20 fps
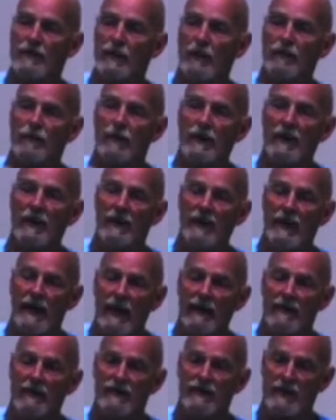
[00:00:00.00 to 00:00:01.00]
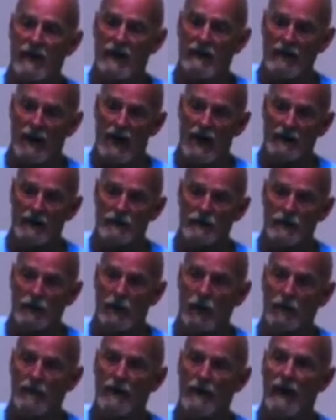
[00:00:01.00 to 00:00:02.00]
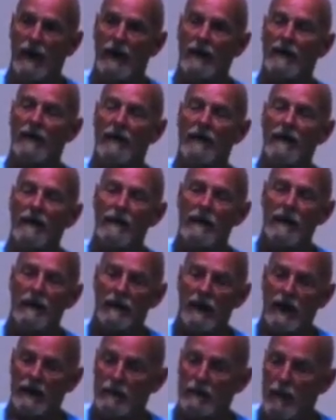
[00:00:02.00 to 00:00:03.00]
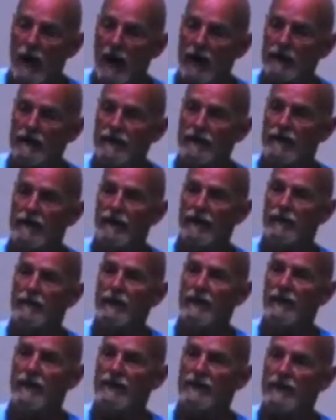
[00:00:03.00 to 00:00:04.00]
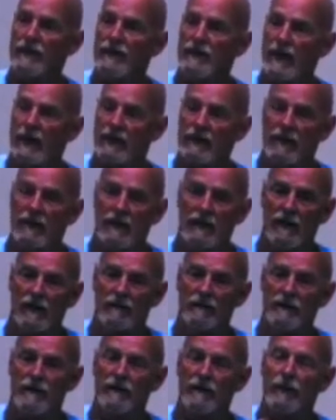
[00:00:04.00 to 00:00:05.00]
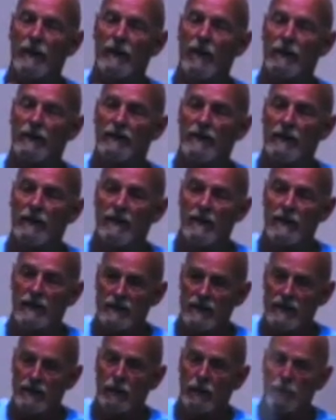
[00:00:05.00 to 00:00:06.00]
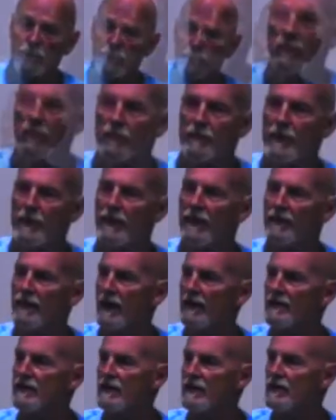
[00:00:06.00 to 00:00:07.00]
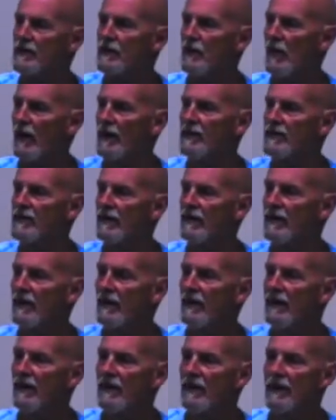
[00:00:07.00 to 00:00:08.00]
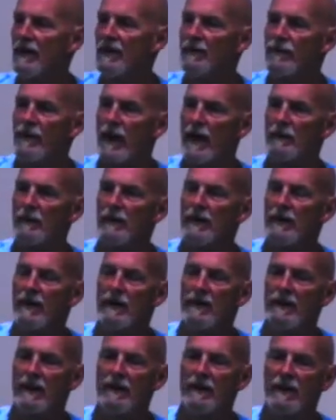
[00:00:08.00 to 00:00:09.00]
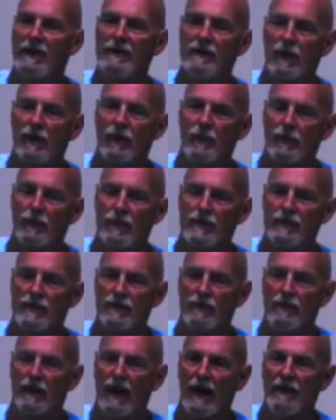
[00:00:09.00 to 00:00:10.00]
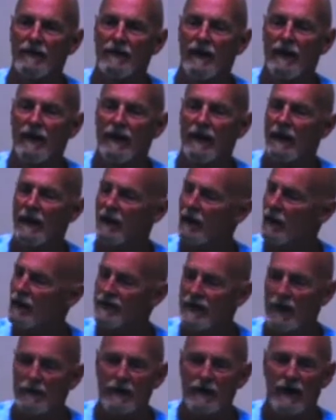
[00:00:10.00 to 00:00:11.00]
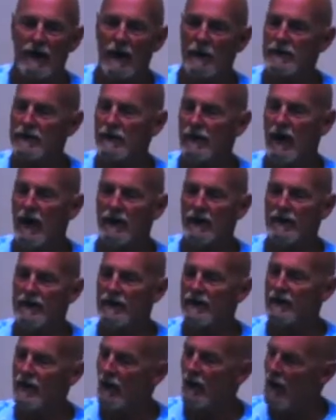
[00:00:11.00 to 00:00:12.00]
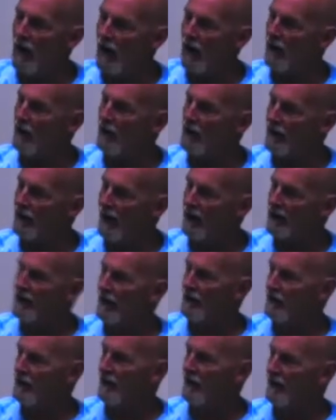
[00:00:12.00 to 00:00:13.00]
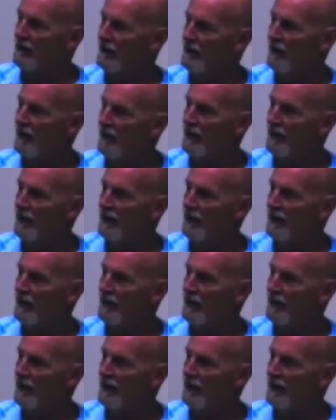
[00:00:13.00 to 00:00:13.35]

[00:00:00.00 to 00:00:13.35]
So really he had to stay in the hospital overnight. Had to monitor him because he had difficulty still breathing. You've been in that situation in family and in your own personal life. where something comes along and you just go, wow, where did that come from?